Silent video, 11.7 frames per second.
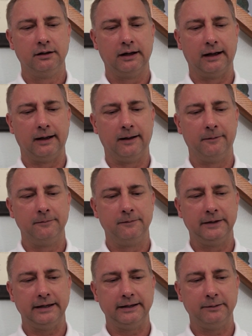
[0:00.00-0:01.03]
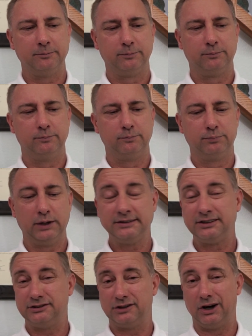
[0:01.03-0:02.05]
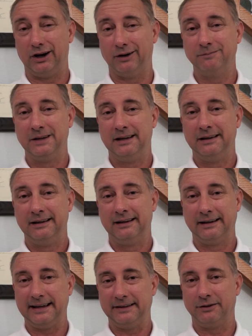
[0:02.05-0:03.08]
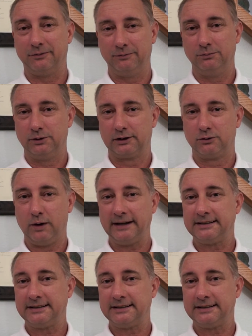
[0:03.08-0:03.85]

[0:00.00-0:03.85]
The pluses are, again, they're quite